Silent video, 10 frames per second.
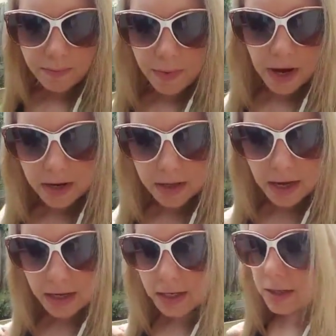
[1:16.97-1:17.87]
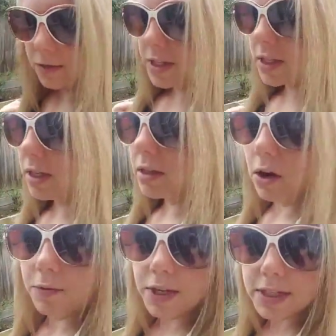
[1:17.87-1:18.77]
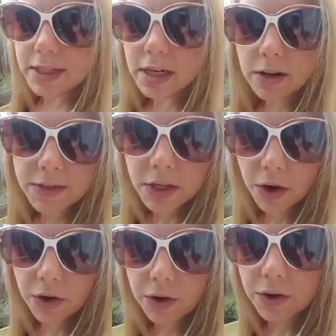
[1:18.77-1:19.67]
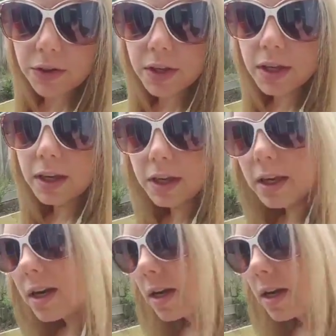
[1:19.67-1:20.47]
part of that is obviously the obvious stuff. So the,